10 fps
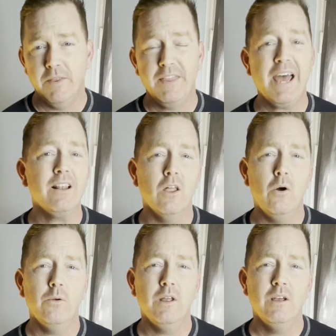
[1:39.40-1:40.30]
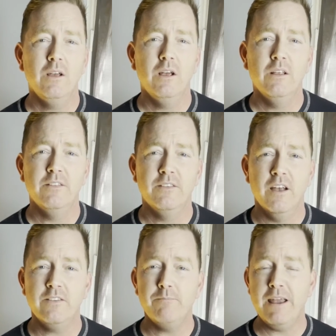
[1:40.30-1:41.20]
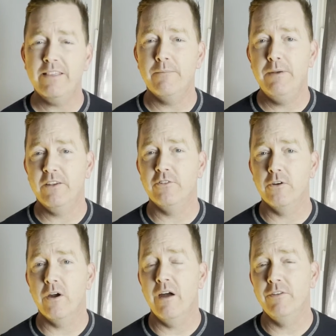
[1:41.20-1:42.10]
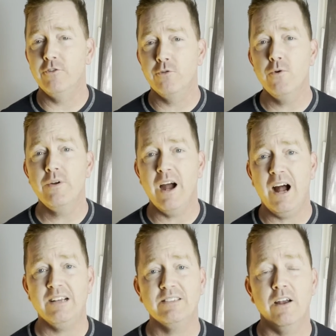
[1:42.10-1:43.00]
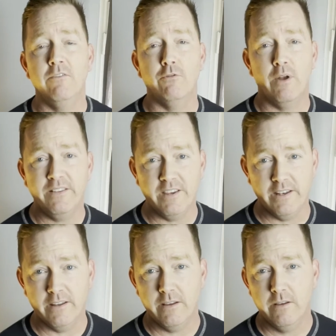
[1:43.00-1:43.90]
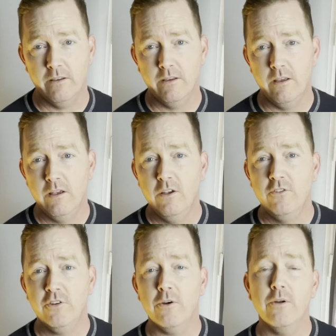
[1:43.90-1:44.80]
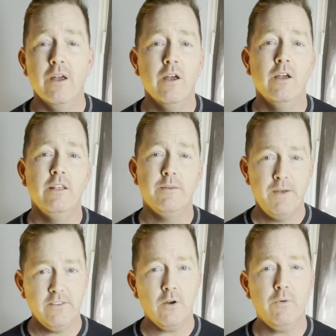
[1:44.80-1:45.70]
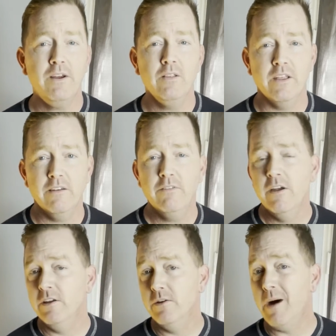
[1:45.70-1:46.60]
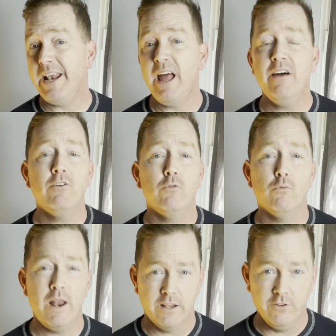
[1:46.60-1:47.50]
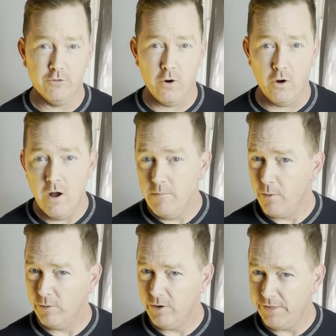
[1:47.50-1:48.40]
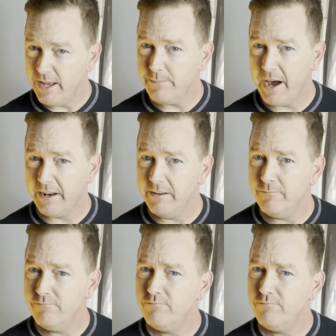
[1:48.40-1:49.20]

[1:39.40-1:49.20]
But that alone doesn't paint the picture of the true cost of renting. Sure, depends on where you live, you might have rent control. But when you think about it,